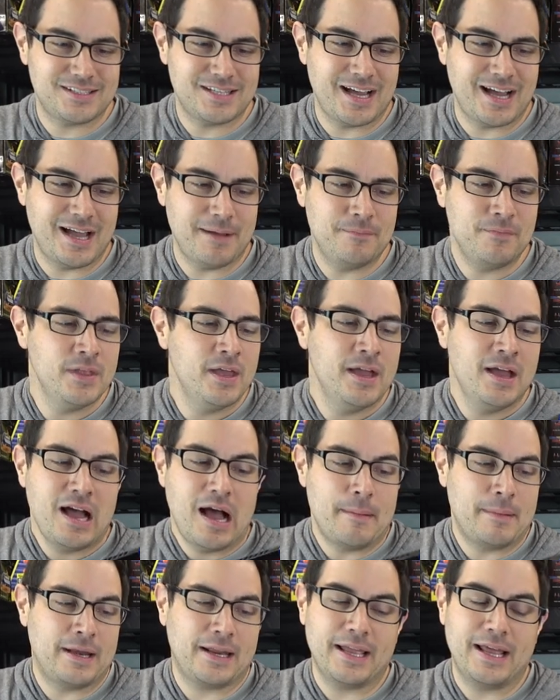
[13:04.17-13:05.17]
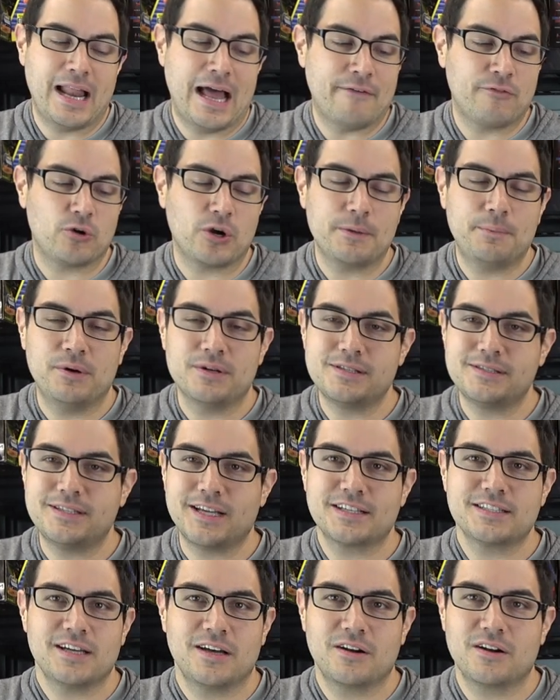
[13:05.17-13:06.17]
of time? I mean, again, I've already put
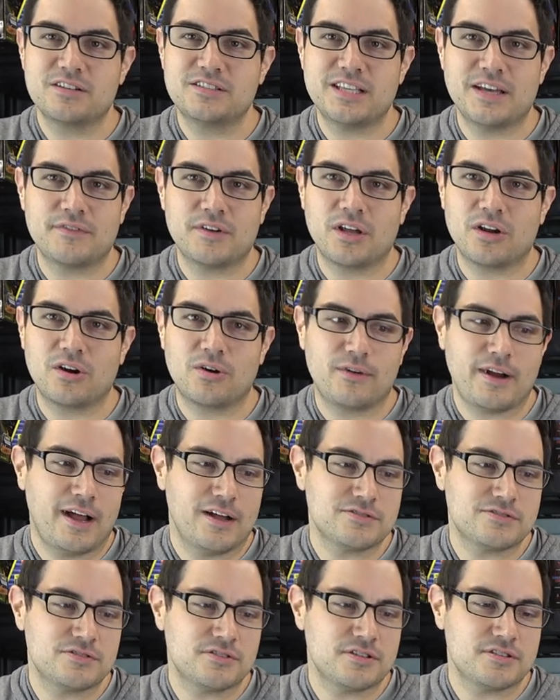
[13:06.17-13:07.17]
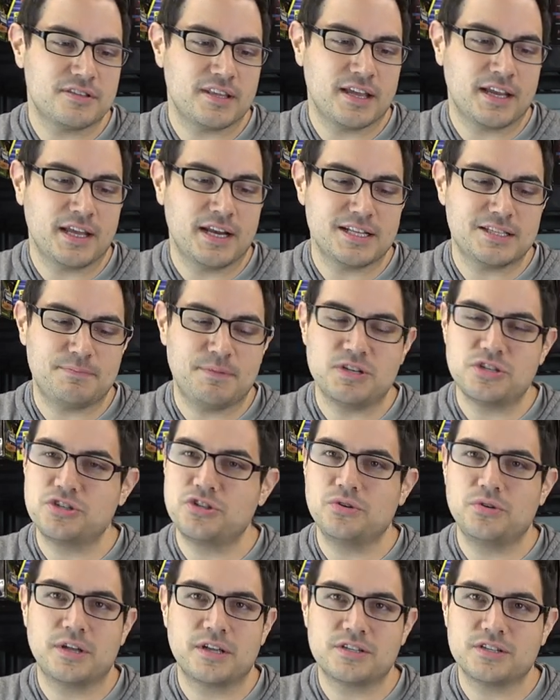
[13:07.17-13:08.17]
600, 700 rounds to this thing, and it's been
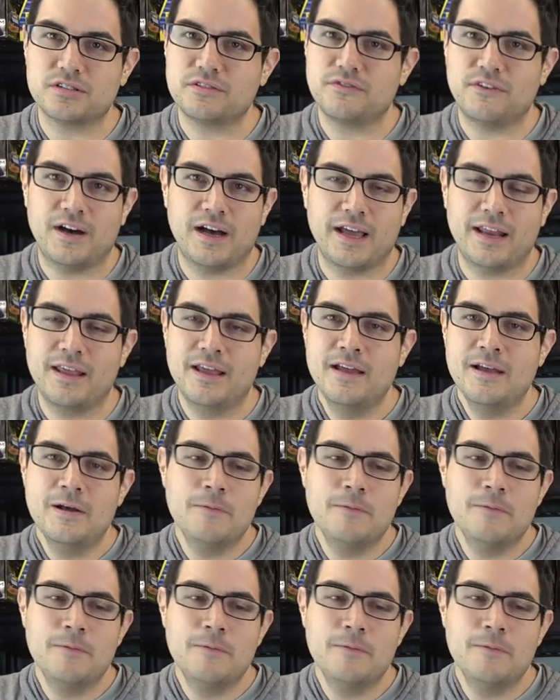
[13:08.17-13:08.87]
shooting just fine.